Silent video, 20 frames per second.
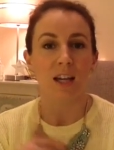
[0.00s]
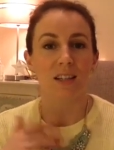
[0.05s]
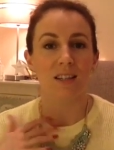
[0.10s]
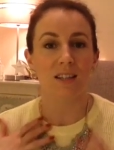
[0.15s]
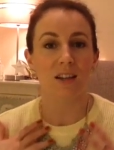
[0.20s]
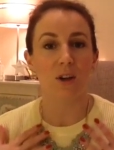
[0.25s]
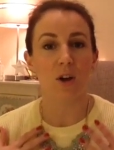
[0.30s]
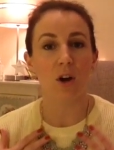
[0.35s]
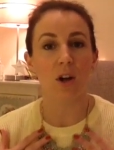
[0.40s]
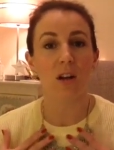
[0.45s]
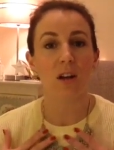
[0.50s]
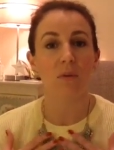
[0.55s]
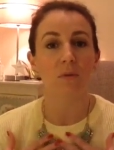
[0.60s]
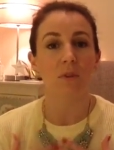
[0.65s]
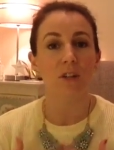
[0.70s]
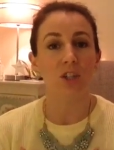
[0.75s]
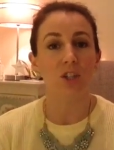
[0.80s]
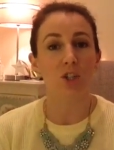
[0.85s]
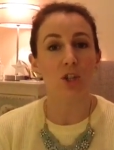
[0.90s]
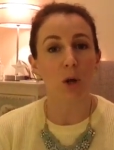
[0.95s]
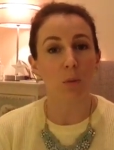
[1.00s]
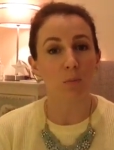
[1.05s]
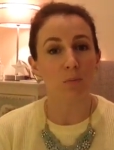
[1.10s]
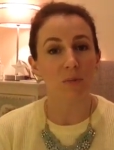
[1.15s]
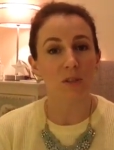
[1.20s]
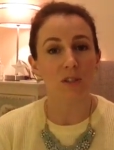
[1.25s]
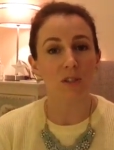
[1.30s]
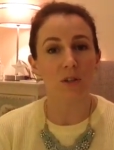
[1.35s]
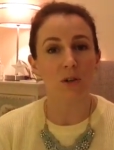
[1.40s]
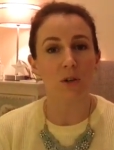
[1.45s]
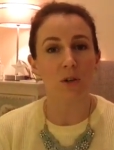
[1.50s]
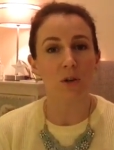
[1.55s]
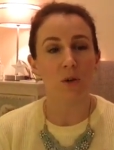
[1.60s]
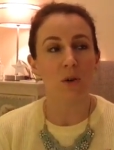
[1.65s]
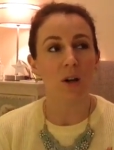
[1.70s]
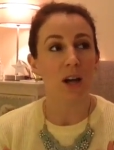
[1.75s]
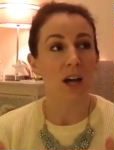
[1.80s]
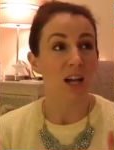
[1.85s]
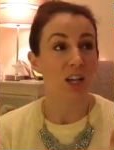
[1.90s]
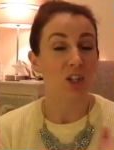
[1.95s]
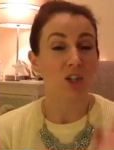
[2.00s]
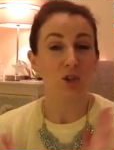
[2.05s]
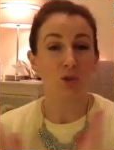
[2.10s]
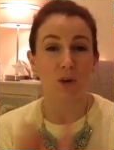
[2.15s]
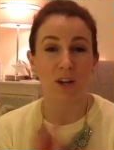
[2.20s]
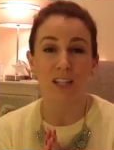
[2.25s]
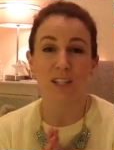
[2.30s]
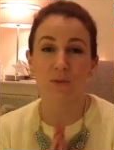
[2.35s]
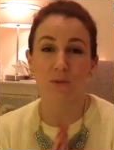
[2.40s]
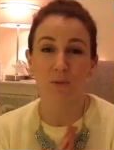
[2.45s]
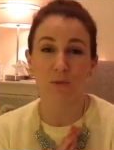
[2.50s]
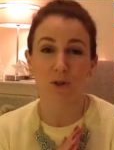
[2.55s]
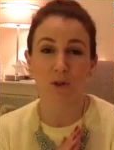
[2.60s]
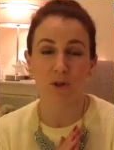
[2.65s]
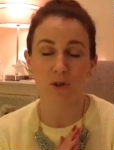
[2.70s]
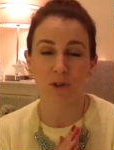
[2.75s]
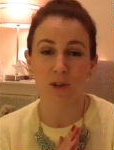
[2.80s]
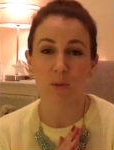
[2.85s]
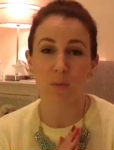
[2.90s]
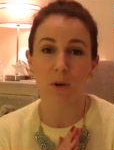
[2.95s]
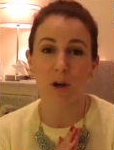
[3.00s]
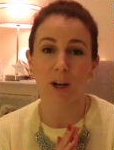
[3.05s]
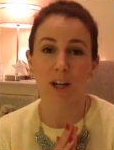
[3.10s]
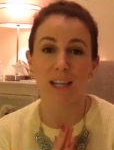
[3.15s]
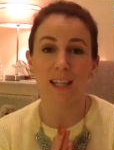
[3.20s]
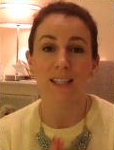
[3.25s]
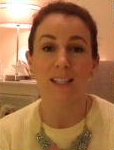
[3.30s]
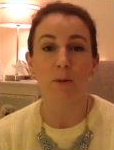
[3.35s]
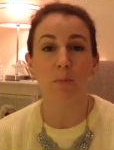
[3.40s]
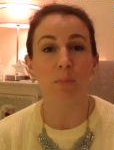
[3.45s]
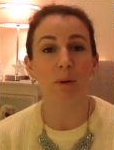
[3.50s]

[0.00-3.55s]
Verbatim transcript: Because I got a lovely jumpsuit, dress from Dorothy Perkins, a